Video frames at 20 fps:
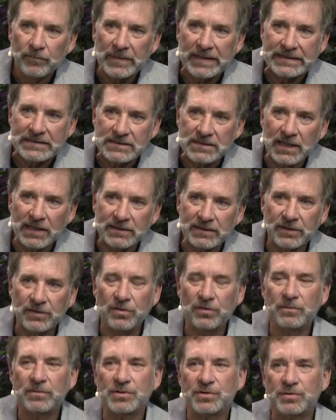It's not the
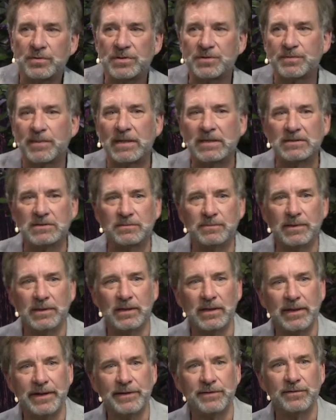human's
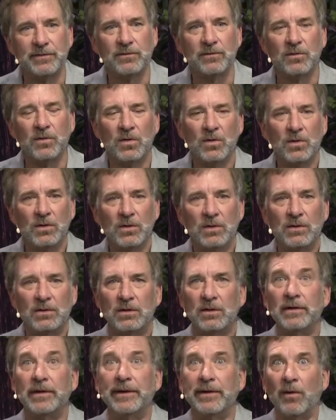responsibility to
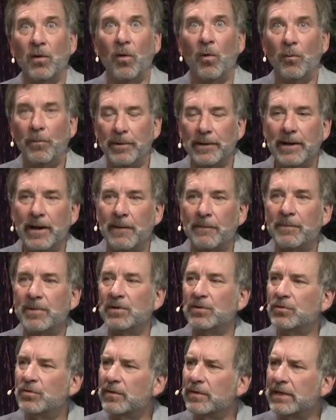uh, open up
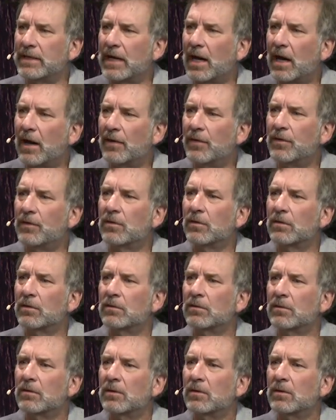into the other